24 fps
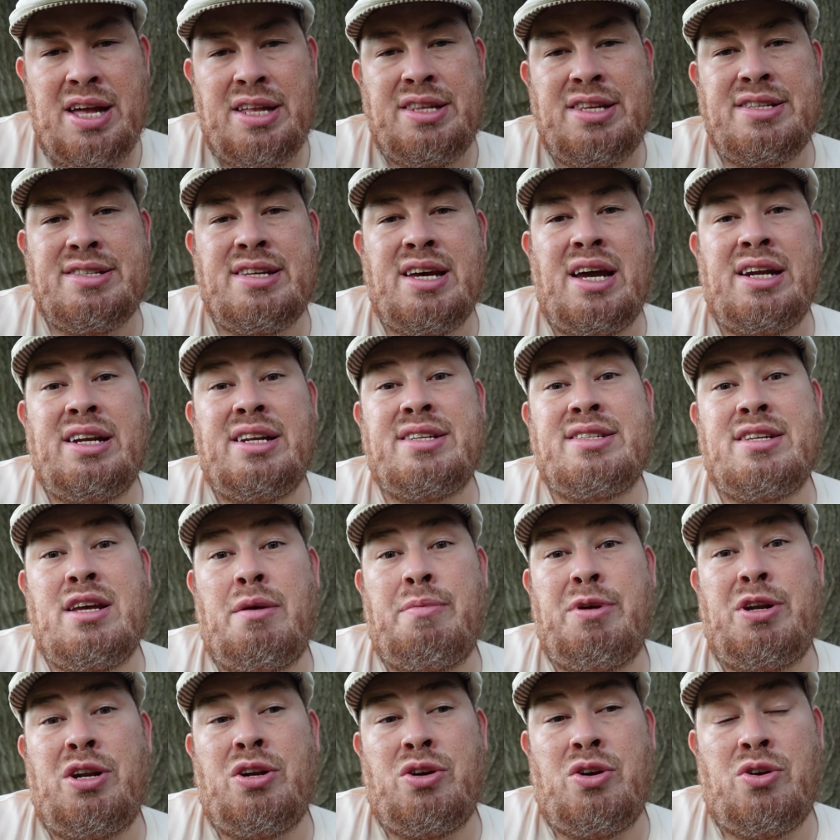decided to
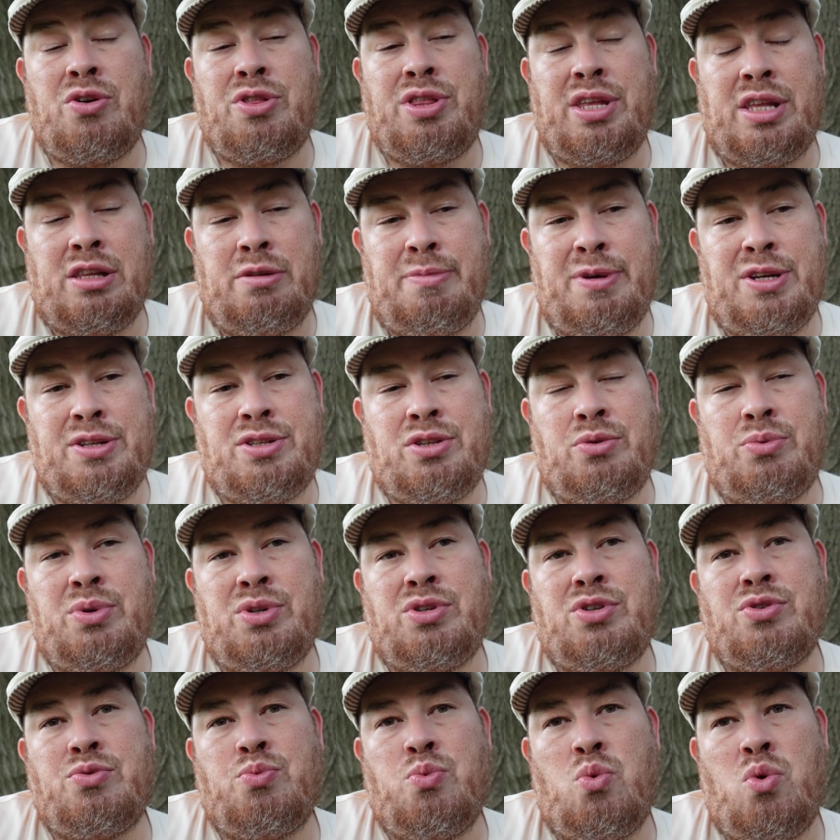summon an Earth Elemental,
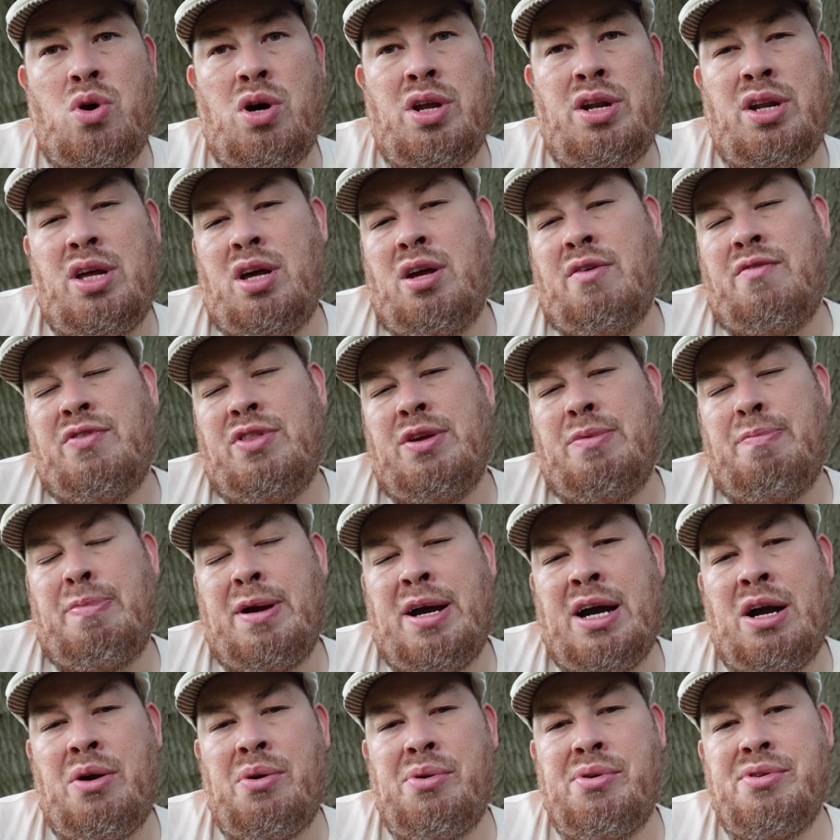which is one of the
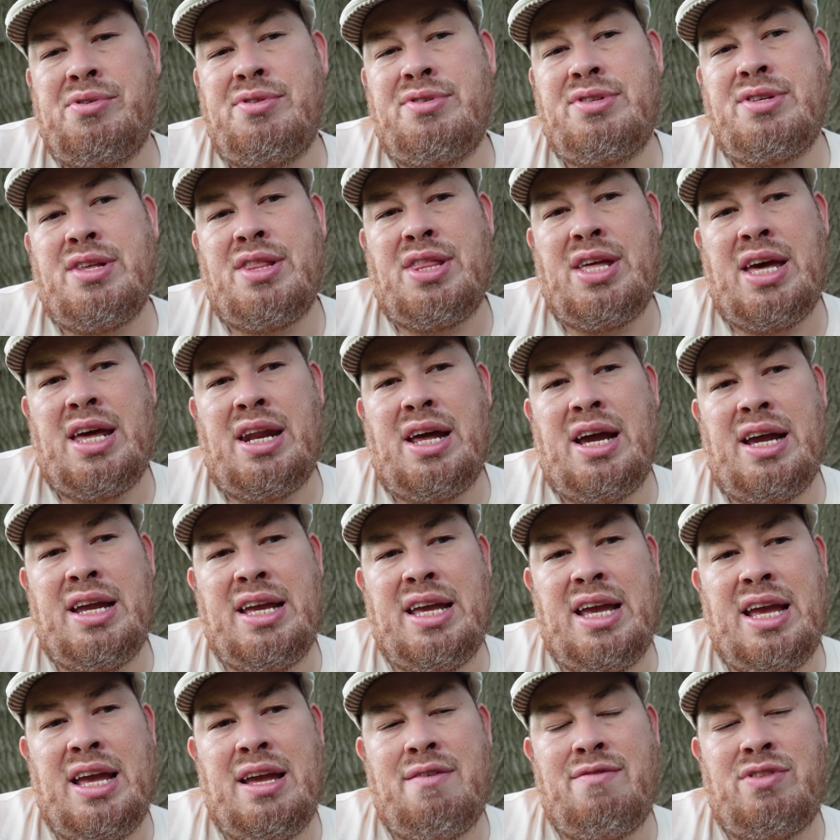powers that I
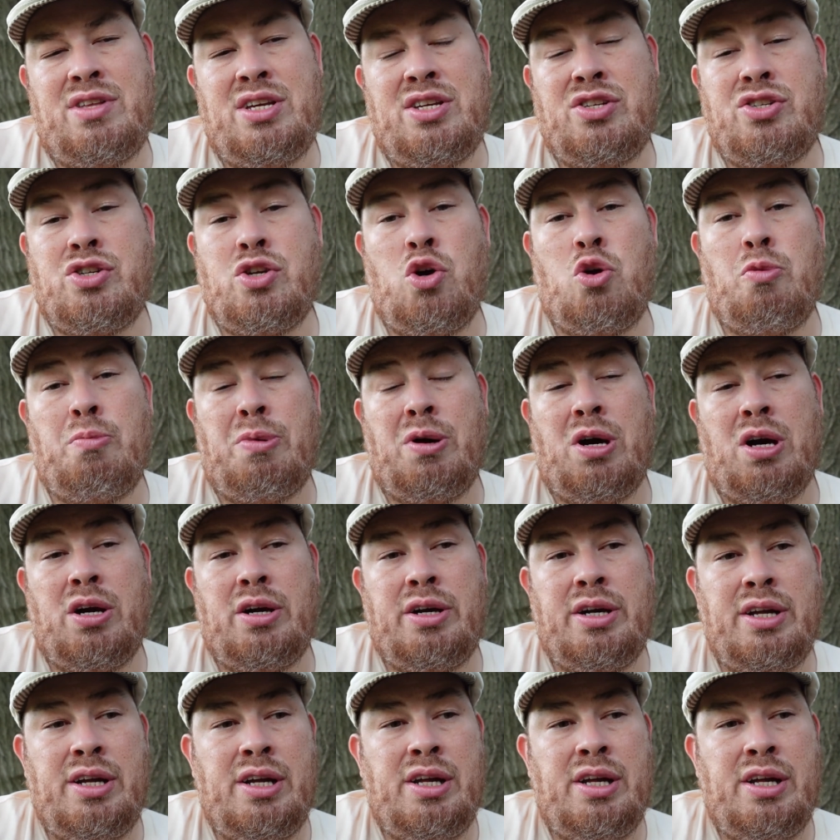gave the Stone Bard.